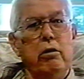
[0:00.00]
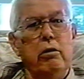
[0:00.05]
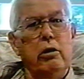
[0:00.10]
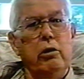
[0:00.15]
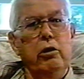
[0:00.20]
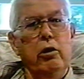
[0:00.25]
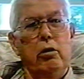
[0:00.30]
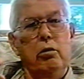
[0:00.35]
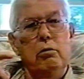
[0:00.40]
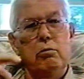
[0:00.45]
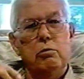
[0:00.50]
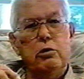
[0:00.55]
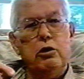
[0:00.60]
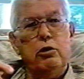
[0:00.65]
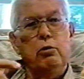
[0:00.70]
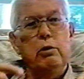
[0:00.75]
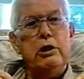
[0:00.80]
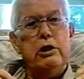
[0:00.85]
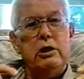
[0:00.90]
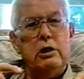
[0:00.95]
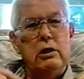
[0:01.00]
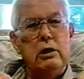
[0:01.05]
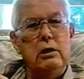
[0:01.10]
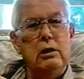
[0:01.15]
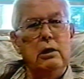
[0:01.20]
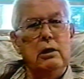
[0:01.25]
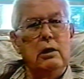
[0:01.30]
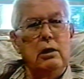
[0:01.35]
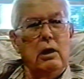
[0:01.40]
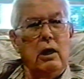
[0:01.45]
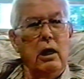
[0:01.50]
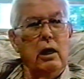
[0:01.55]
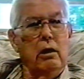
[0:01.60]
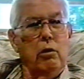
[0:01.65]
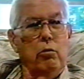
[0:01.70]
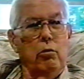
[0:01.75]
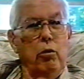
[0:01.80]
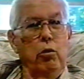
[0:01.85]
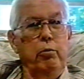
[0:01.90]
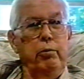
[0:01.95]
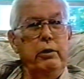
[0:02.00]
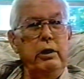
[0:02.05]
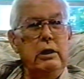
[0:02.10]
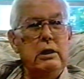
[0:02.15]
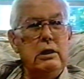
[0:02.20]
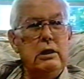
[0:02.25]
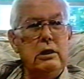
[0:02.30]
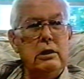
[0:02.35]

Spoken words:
You know, it was twisted like a rope is.